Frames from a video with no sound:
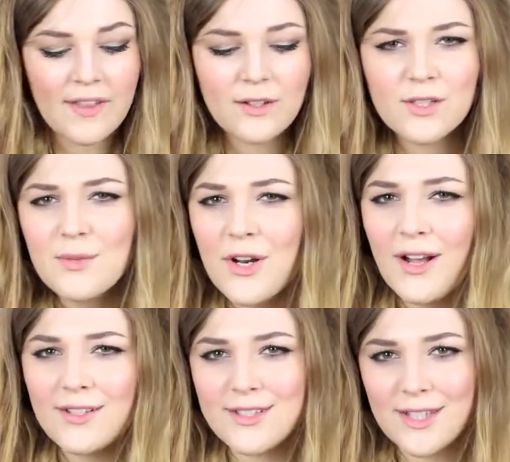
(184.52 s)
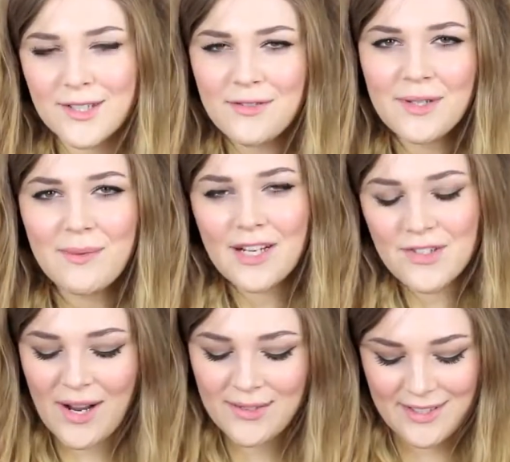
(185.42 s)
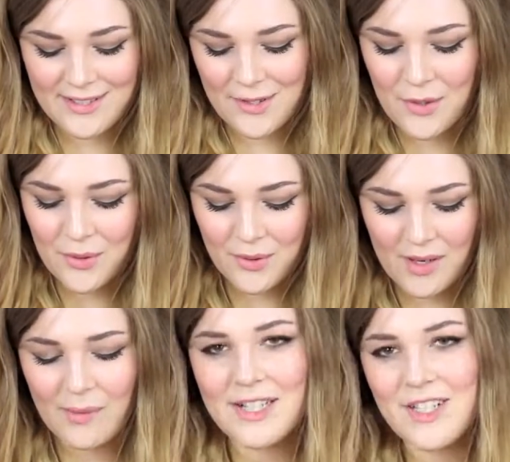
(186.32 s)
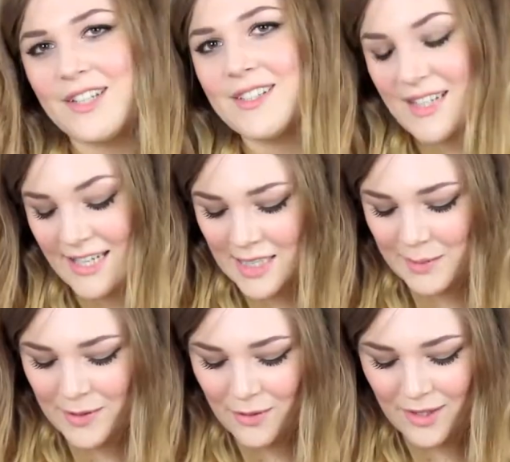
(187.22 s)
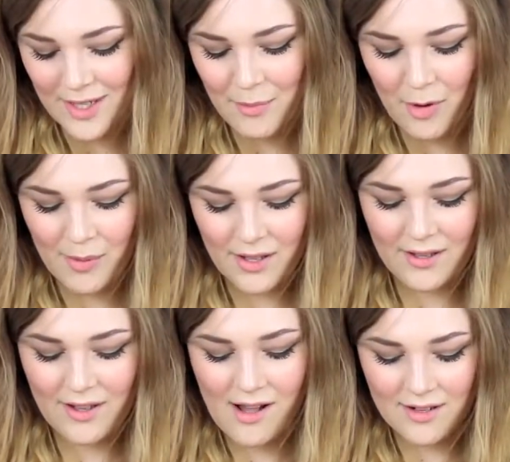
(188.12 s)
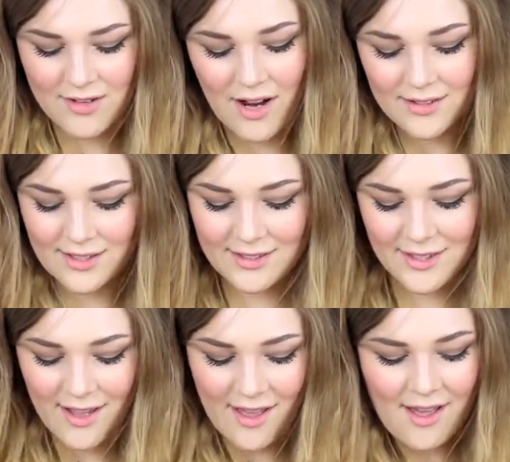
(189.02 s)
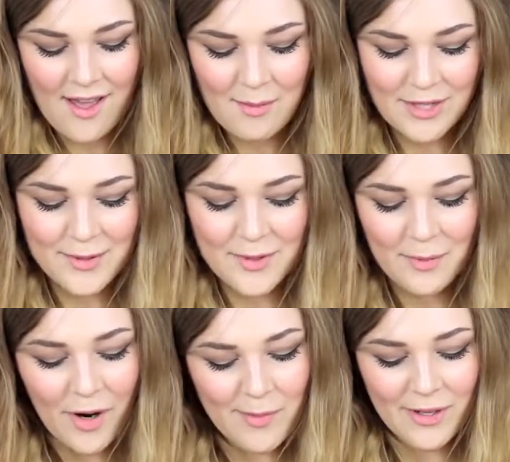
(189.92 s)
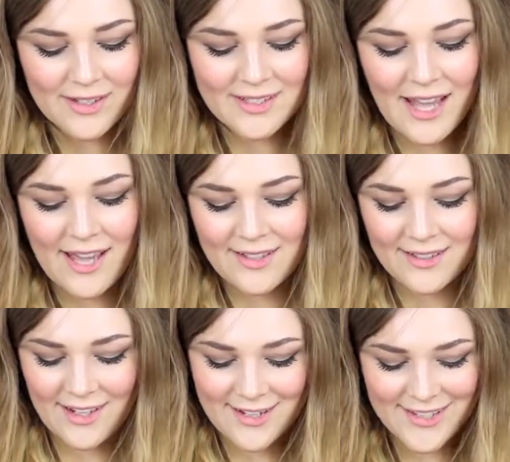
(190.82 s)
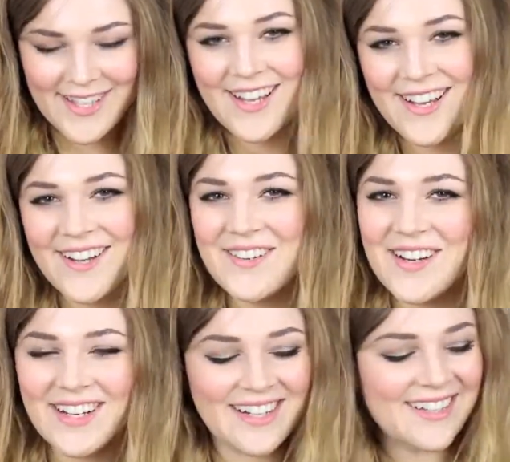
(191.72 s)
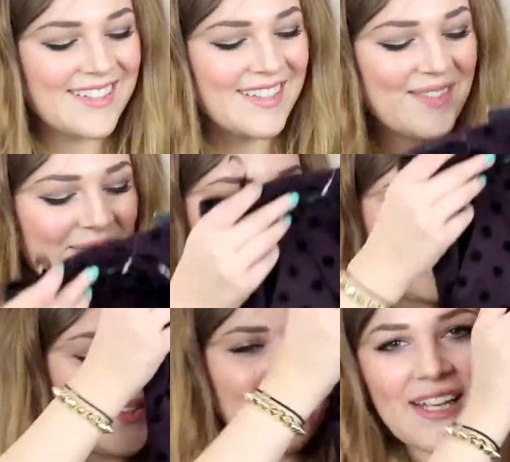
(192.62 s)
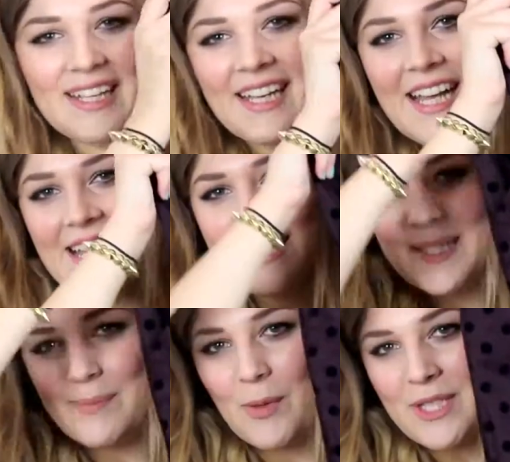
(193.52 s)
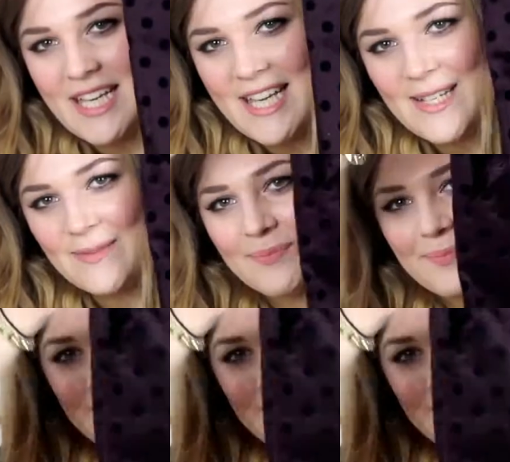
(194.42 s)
then I got some trousers. I don't really wear trousers at all. Well, I wear jeans and things, but not like proper cut trousers. But these were in the Primark sale, and I really liked them. They're sort of like spotty.